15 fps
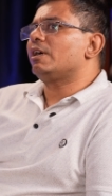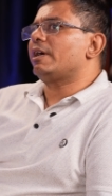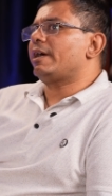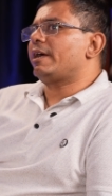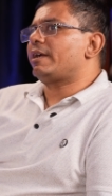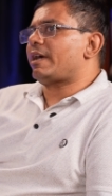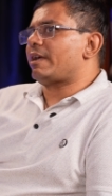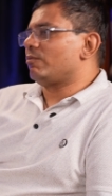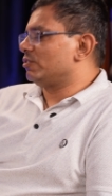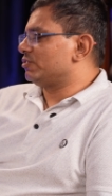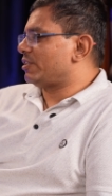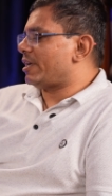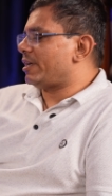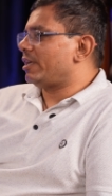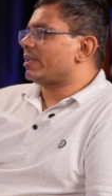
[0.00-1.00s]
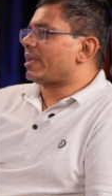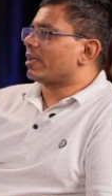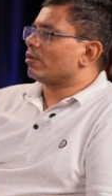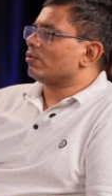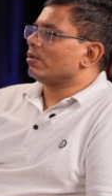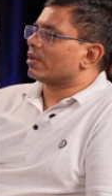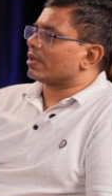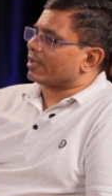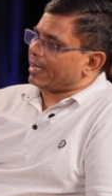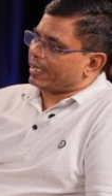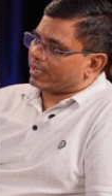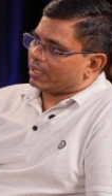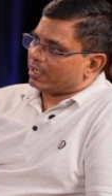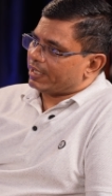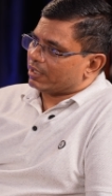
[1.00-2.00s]
And I was getting regular
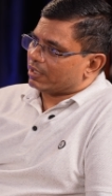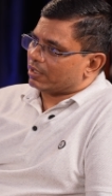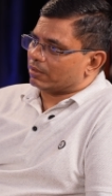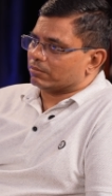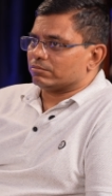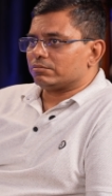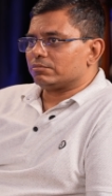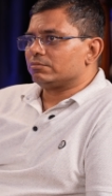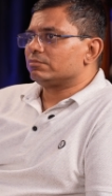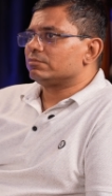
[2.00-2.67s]
rental income